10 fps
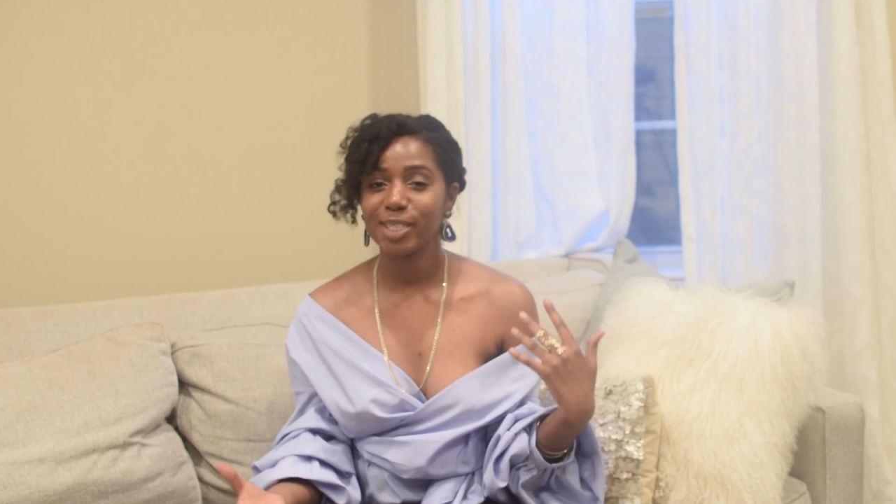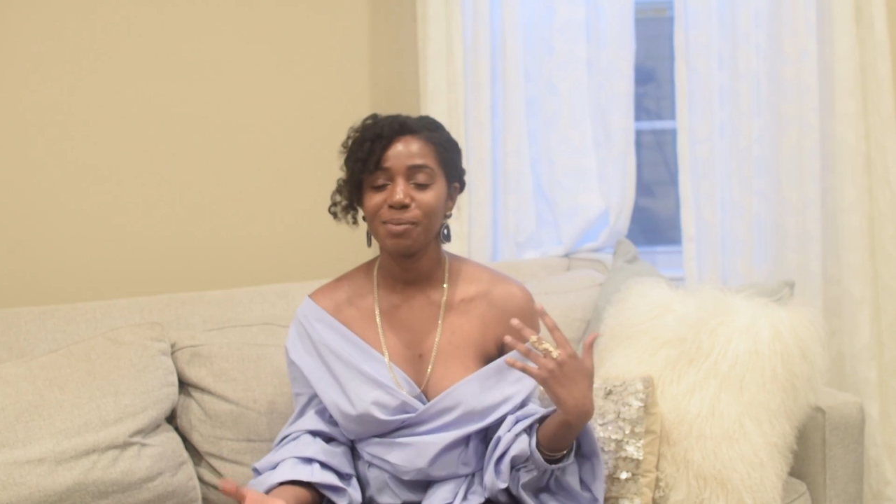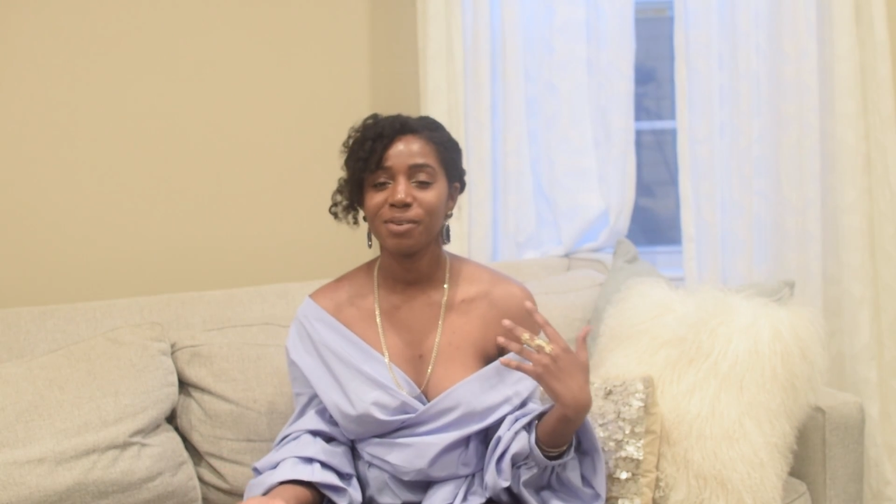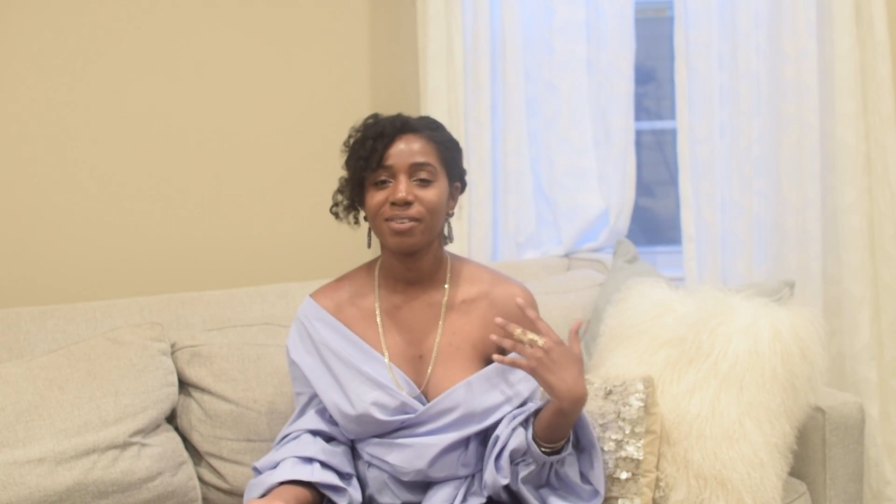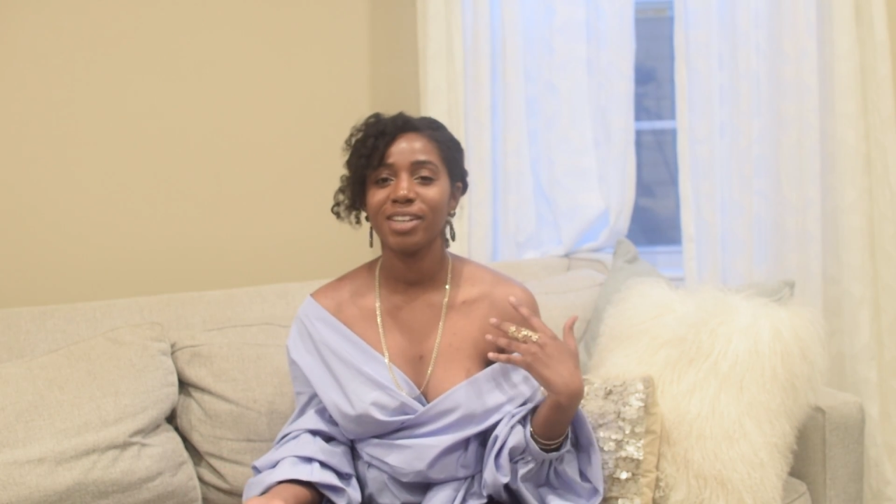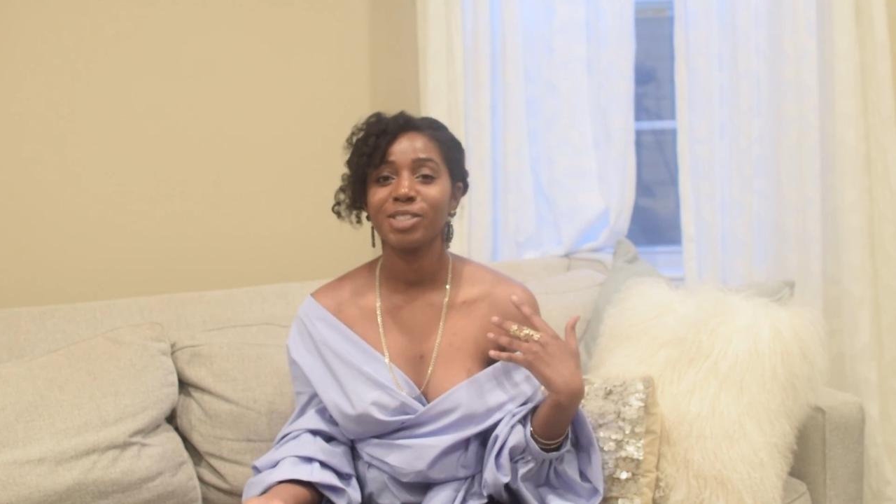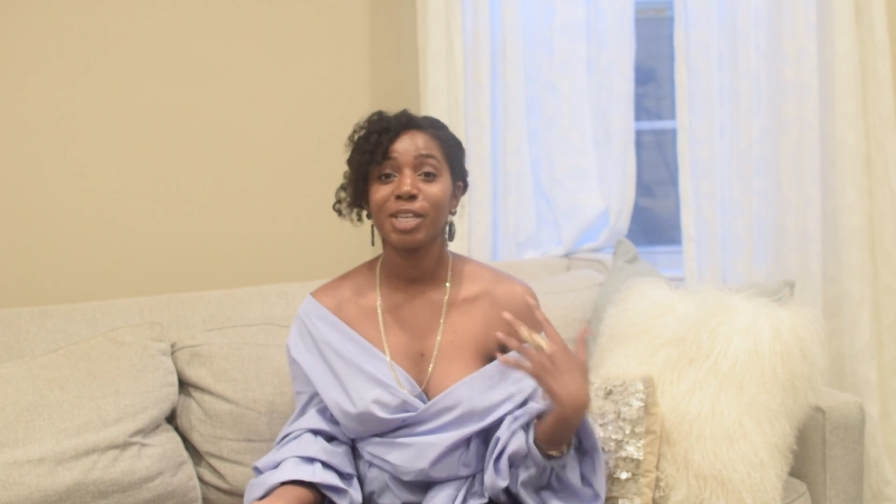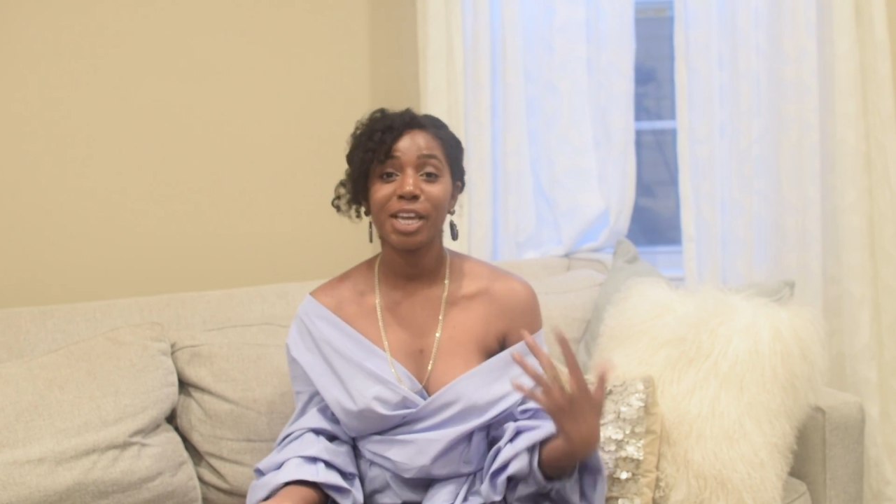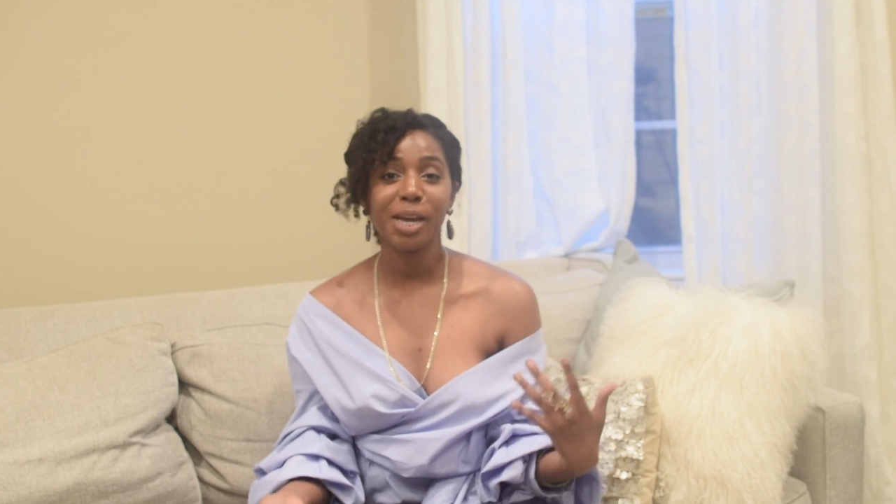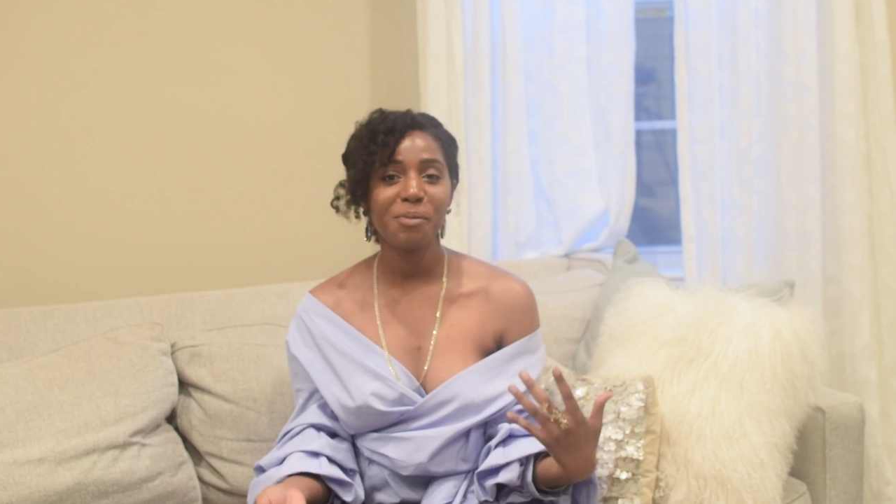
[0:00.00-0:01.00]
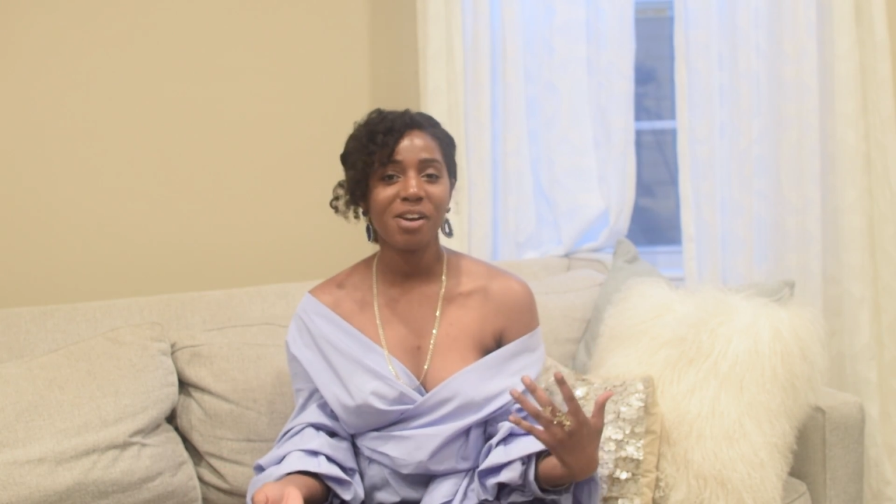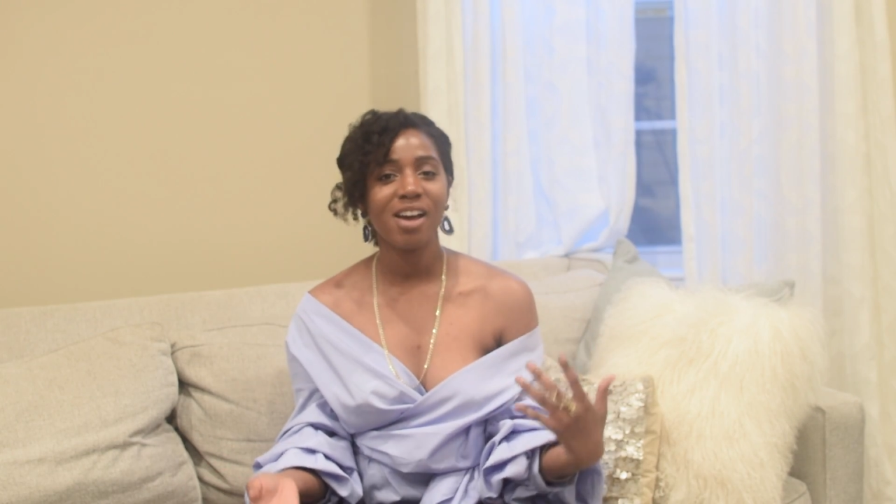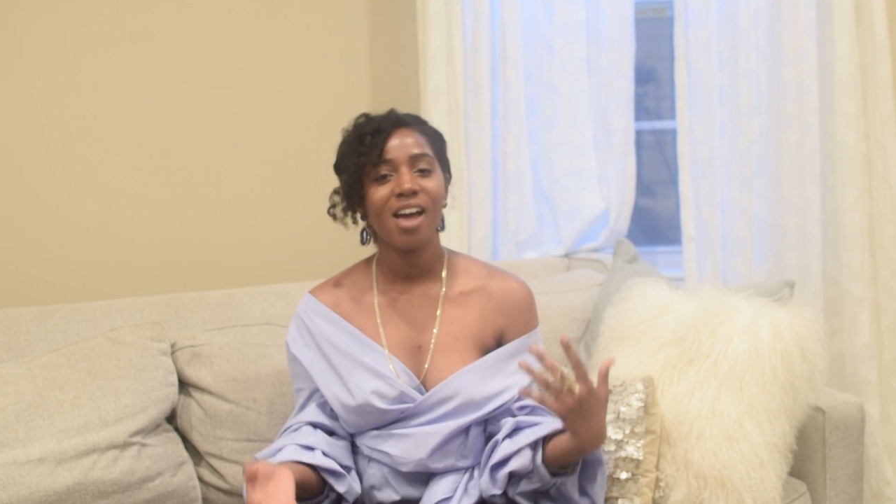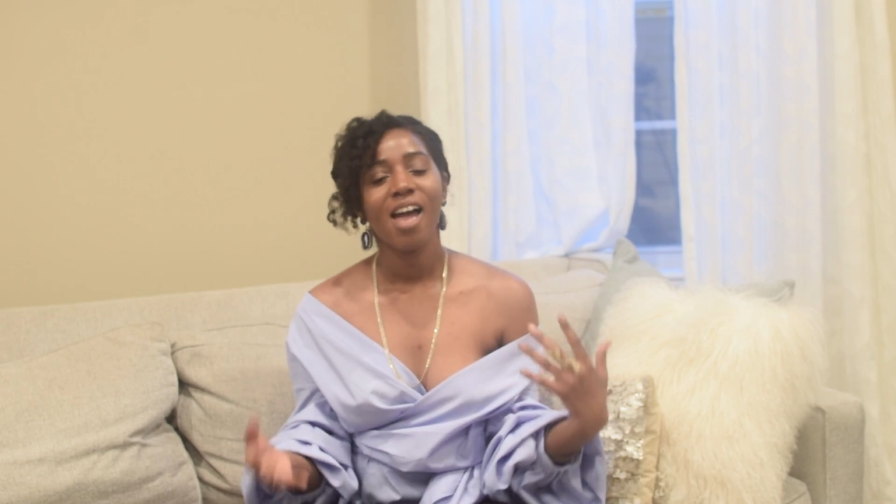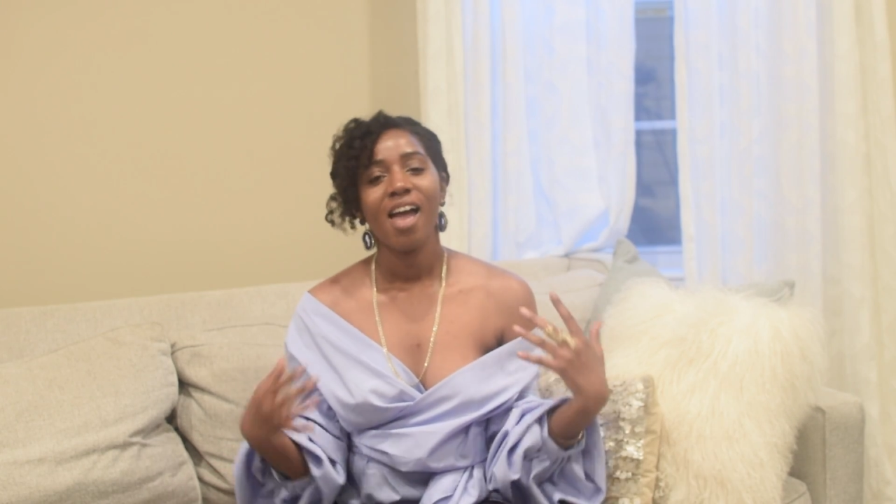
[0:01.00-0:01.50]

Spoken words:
coming across the camera.